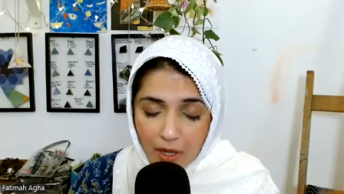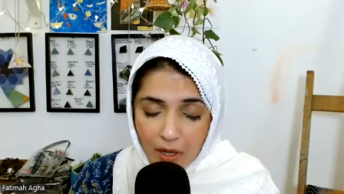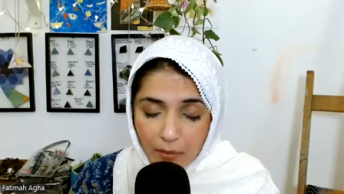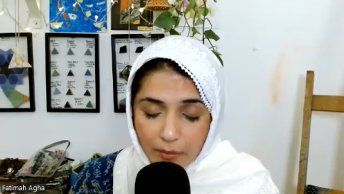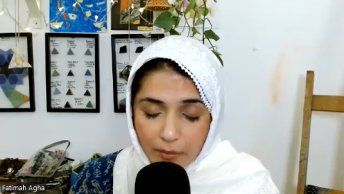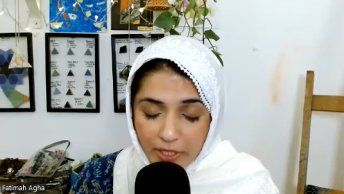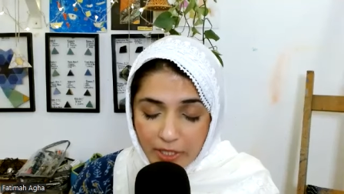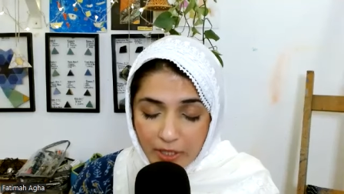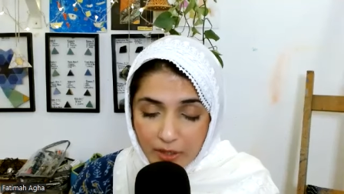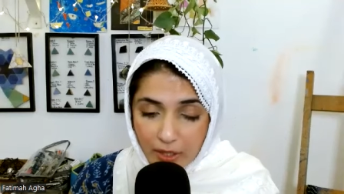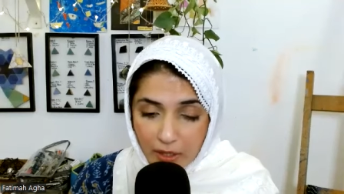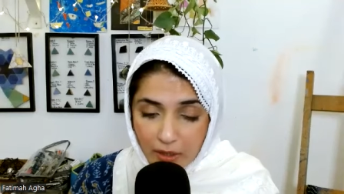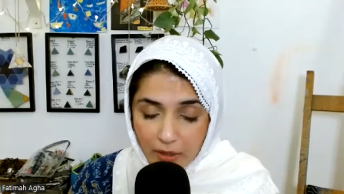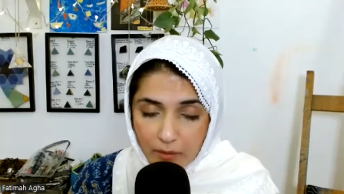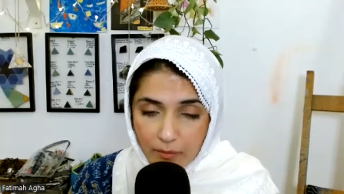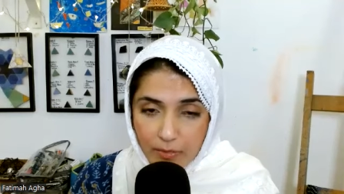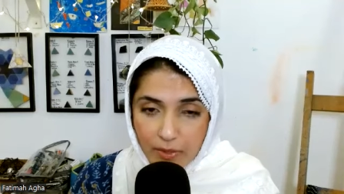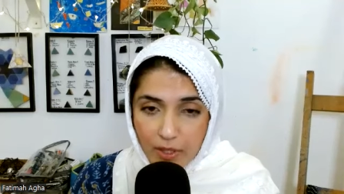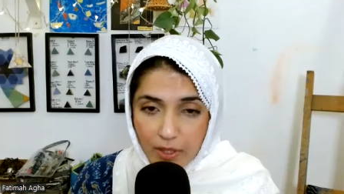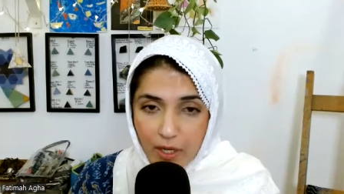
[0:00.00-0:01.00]
Ameen Ya
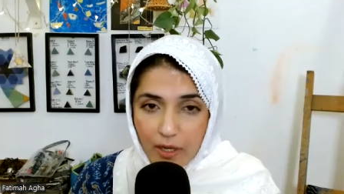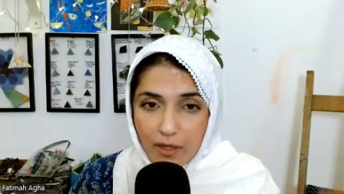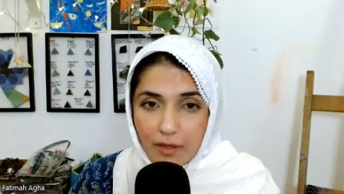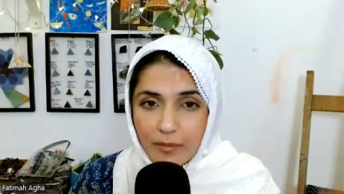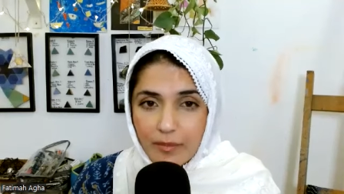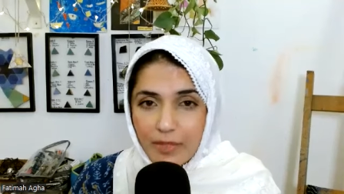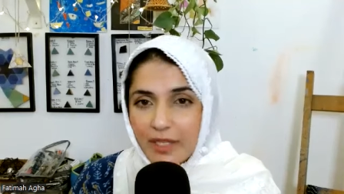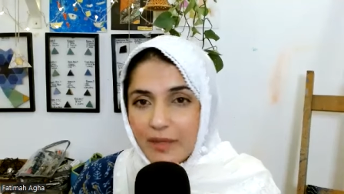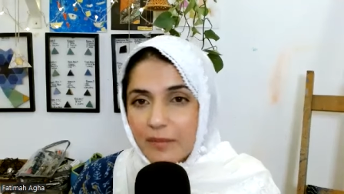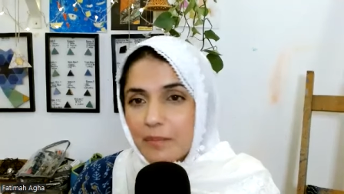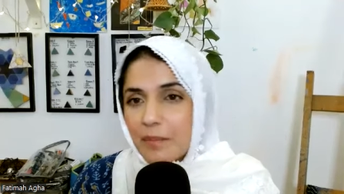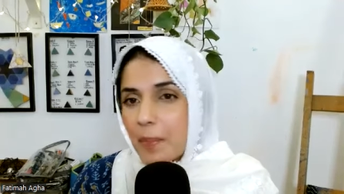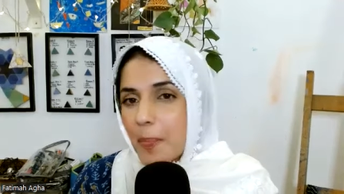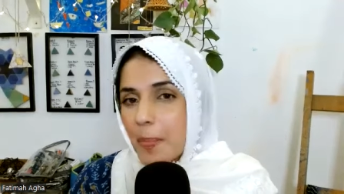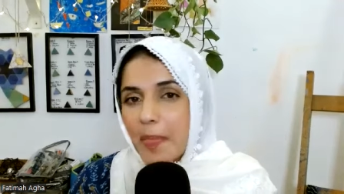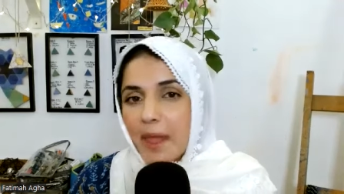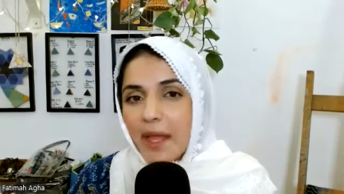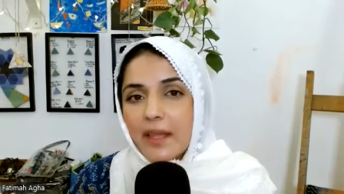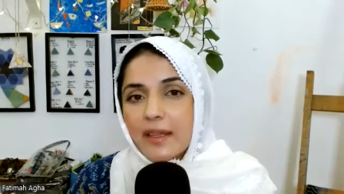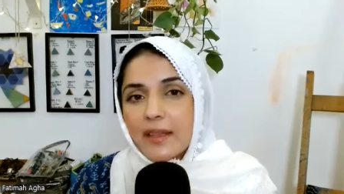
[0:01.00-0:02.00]
Rabbal Alameen.
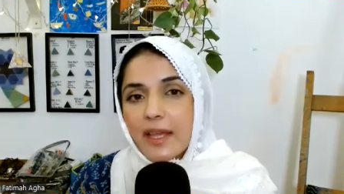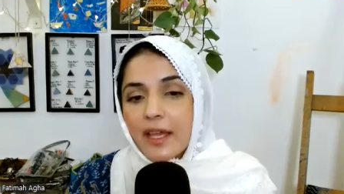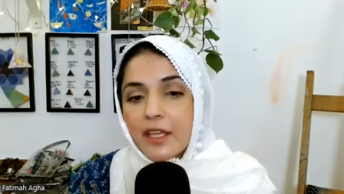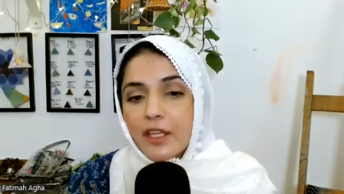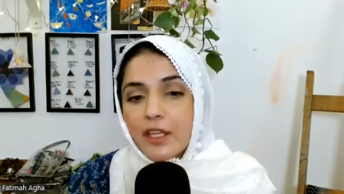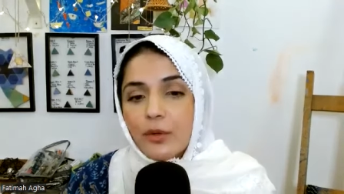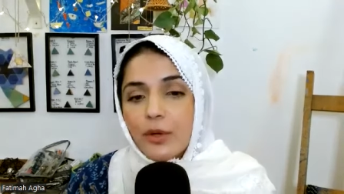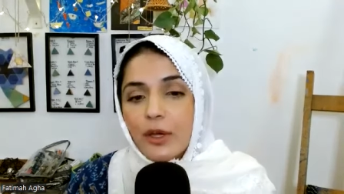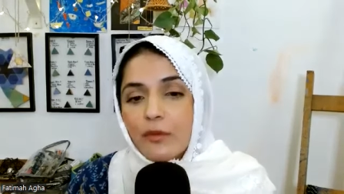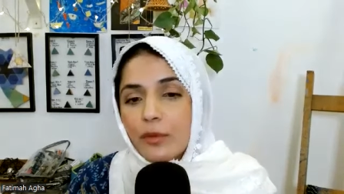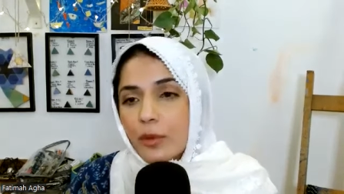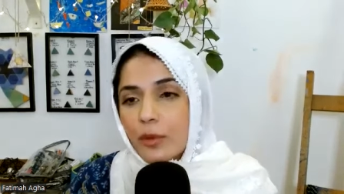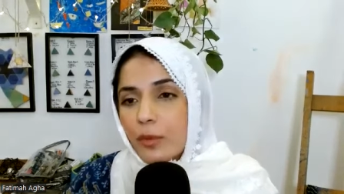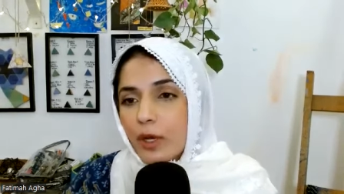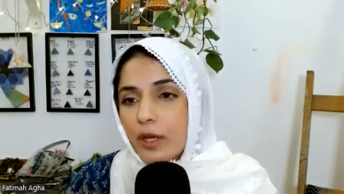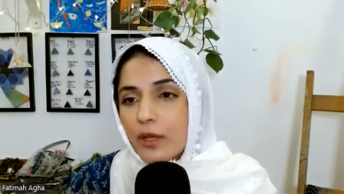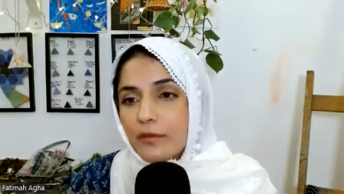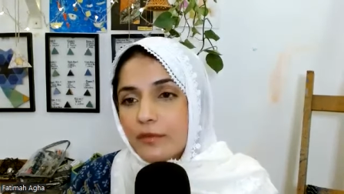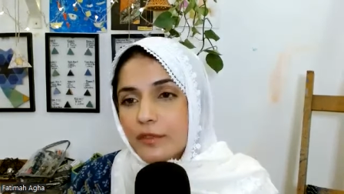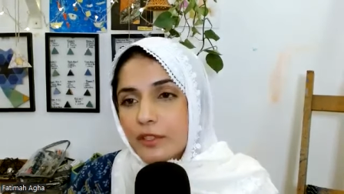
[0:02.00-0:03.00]
Thank you
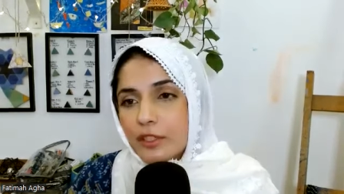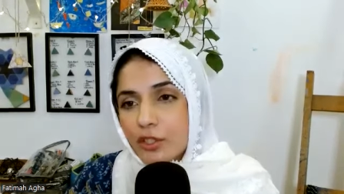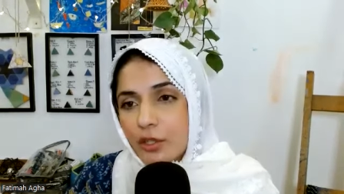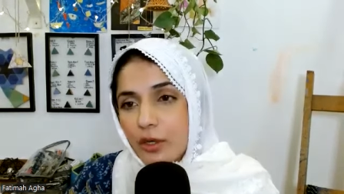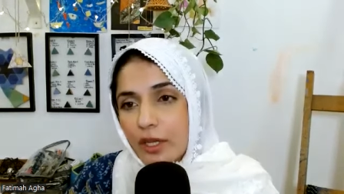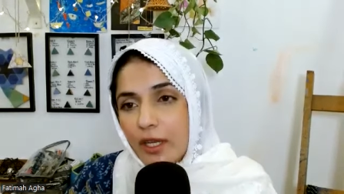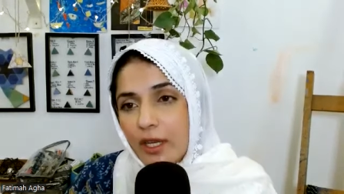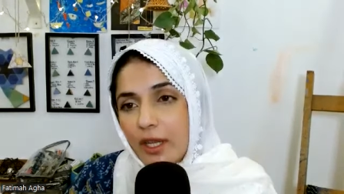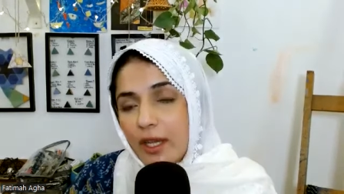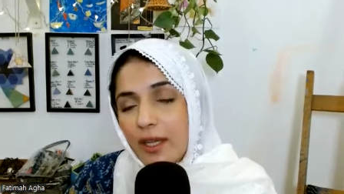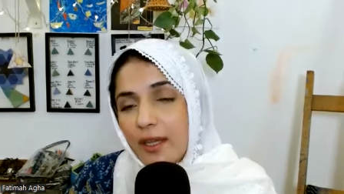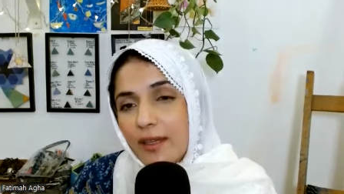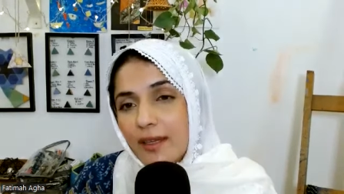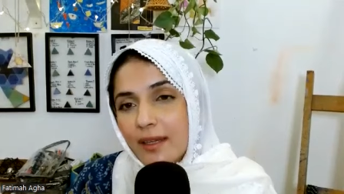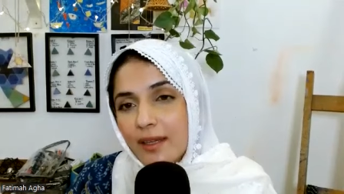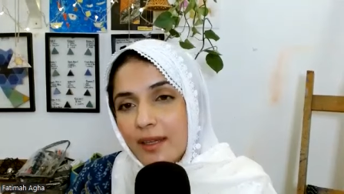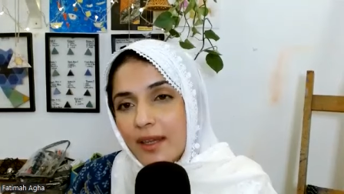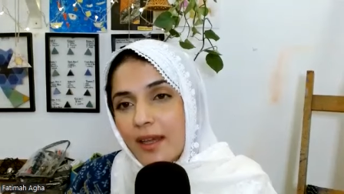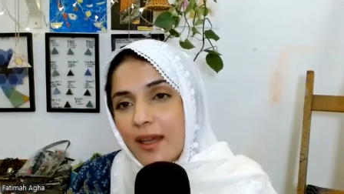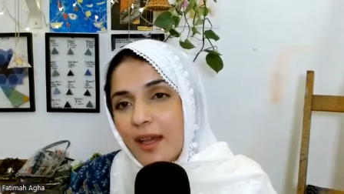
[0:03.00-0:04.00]
everyone for
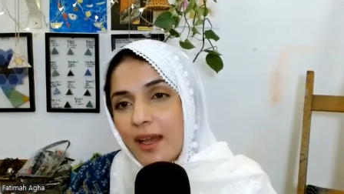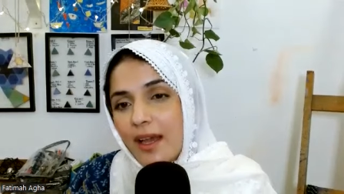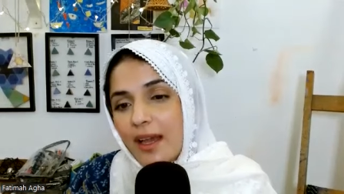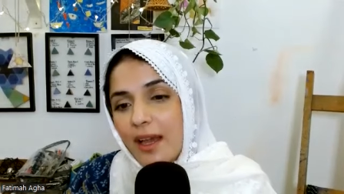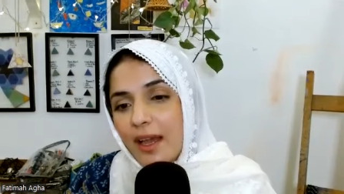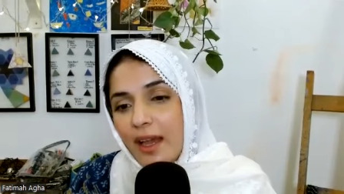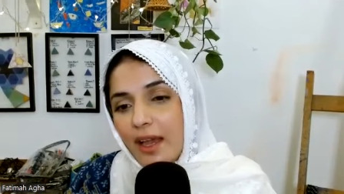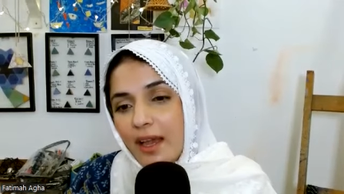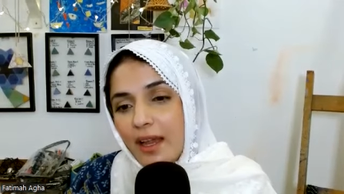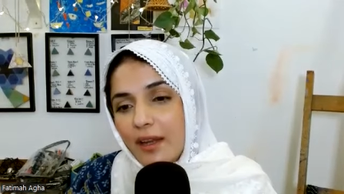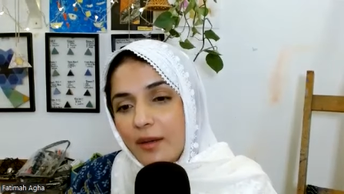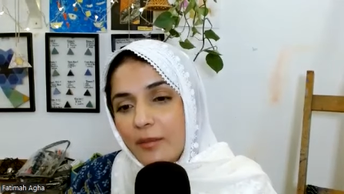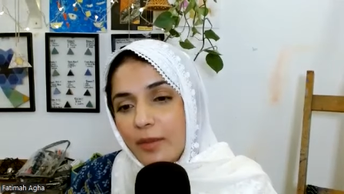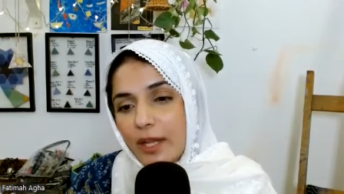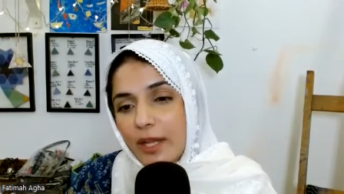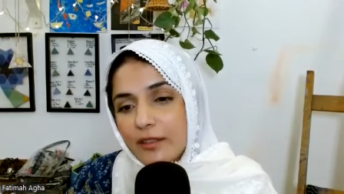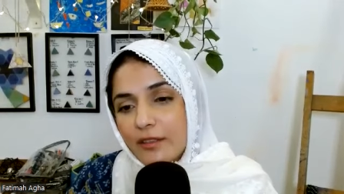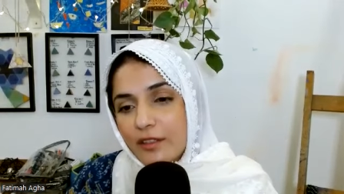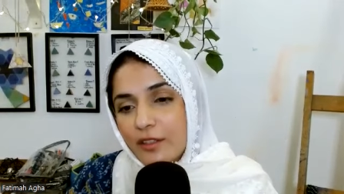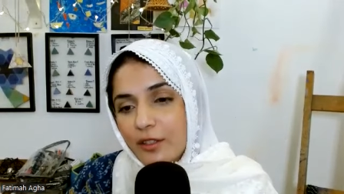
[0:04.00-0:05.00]
joining and
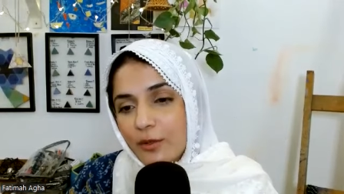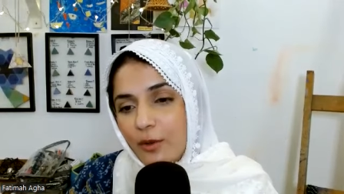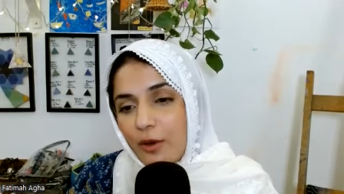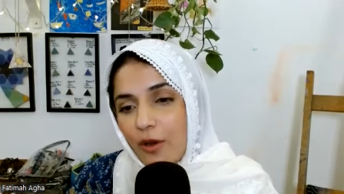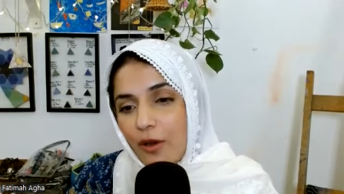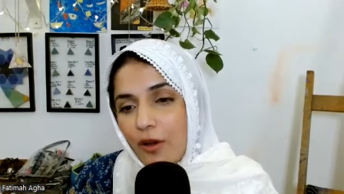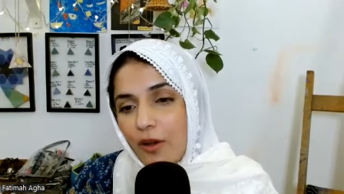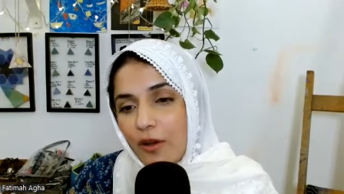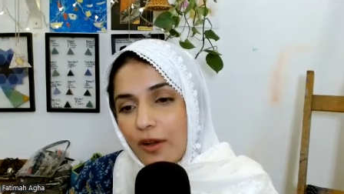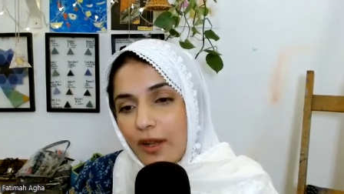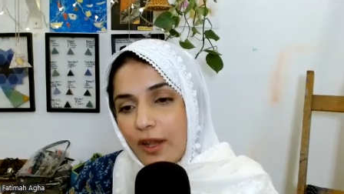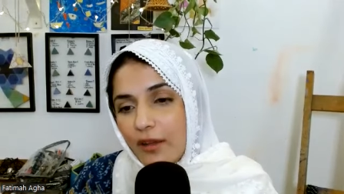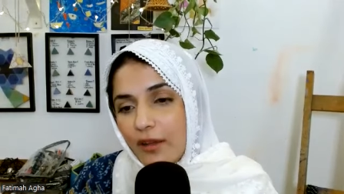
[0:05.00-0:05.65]
bless you all.